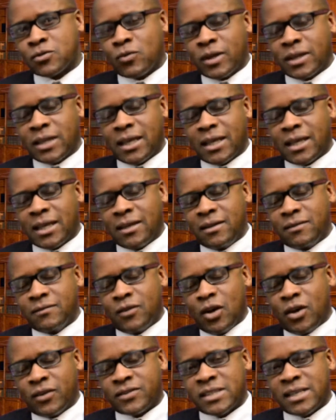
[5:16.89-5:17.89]
when they get
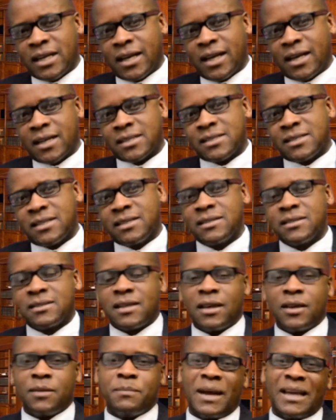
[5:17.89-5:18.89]
involved in an accident,
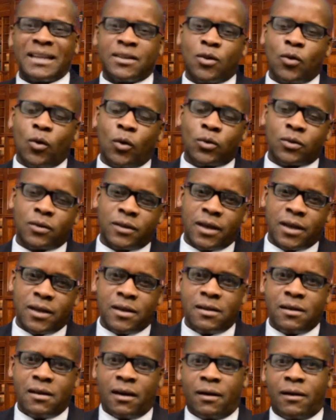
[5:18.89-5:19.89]
they might go to
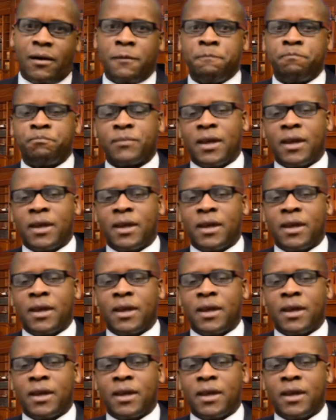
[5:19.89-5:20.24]
the ER,